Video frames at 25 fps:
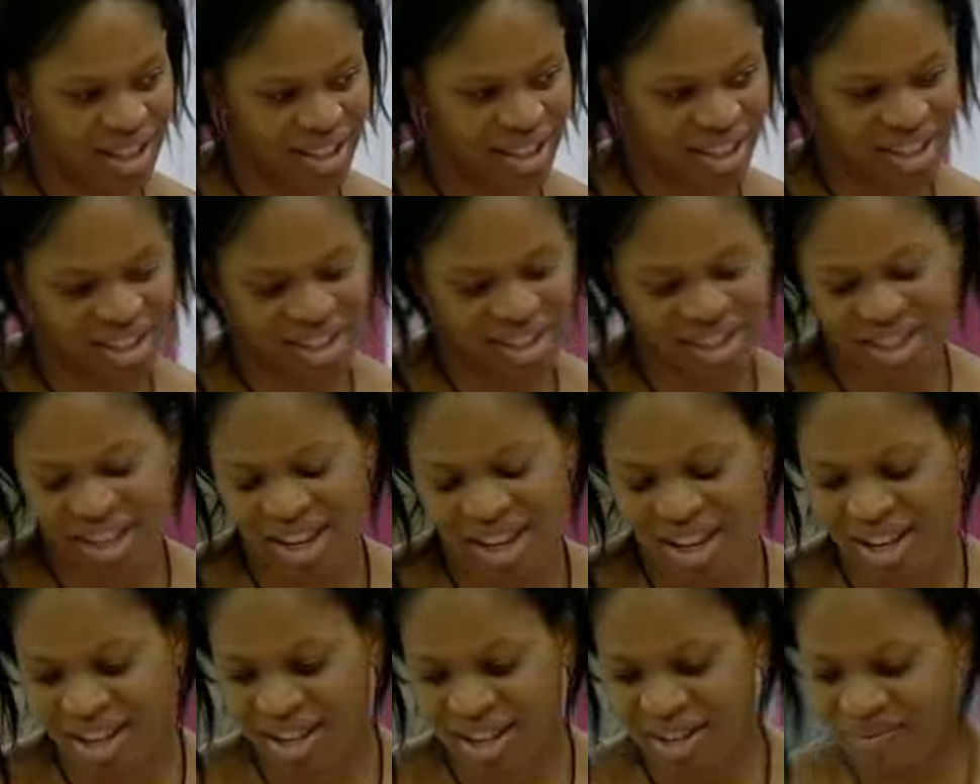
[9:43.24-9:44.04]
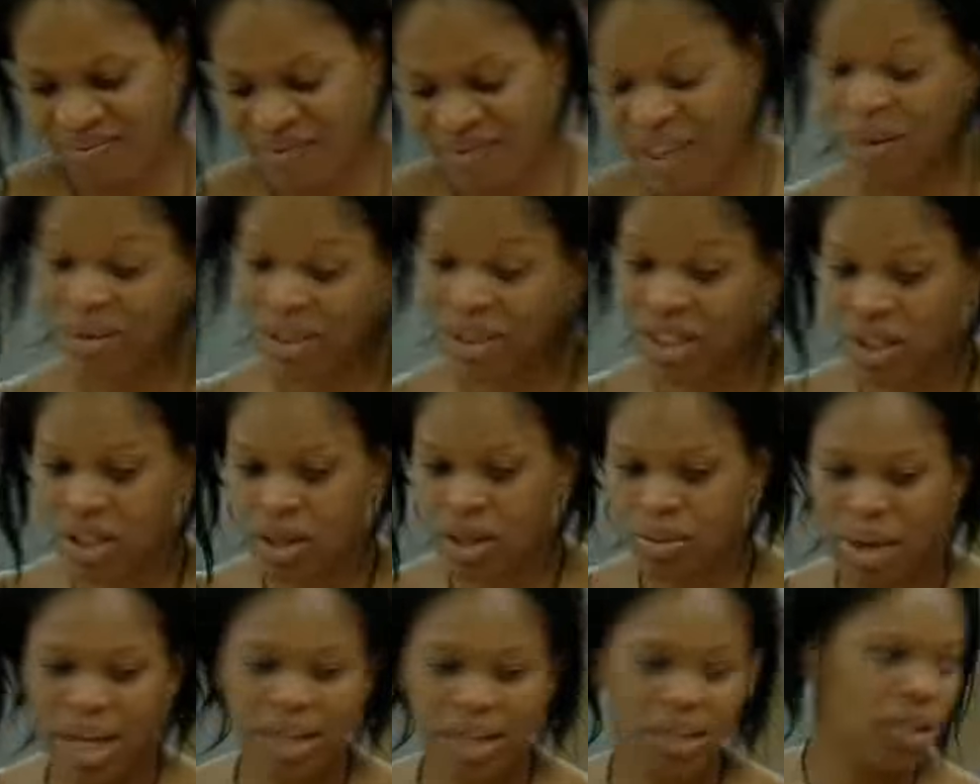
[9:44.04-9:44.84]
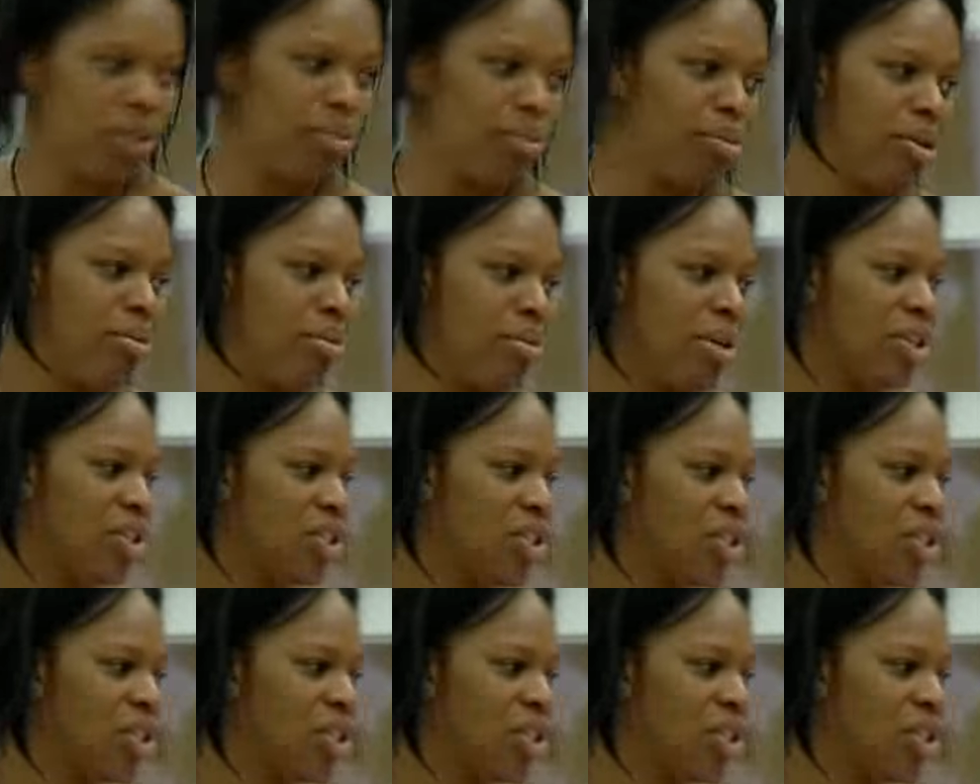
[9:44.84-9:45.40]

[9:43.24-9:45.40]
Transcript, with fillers: So that was what, good about doing What's your favourite